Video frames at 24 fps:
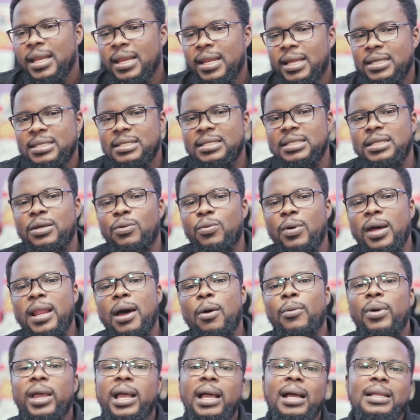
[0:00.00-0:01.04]
Let's see
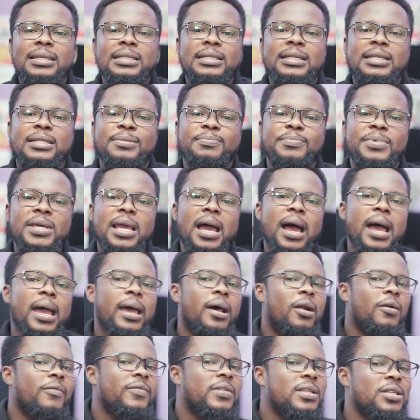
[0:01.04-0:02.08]
whether we can just be
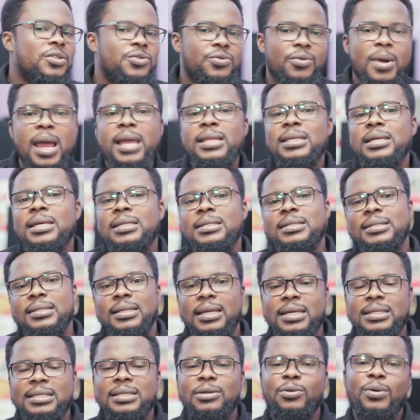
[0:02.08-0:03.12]
ahead of these writers.
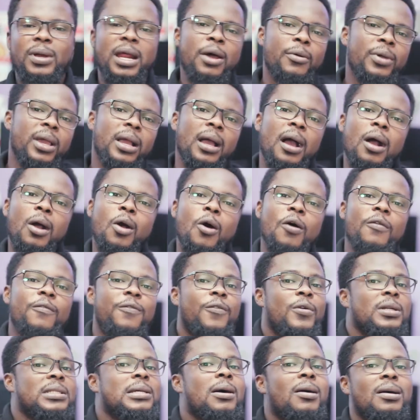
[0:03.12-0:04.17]
Let's see whether we can
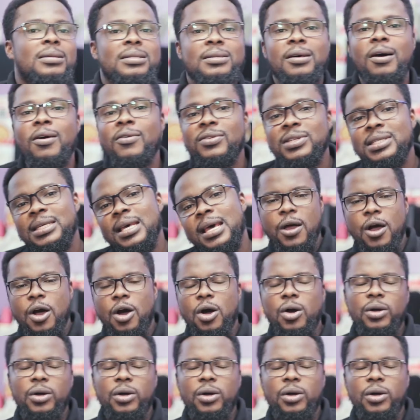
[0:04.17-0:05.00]
comfort ourselves.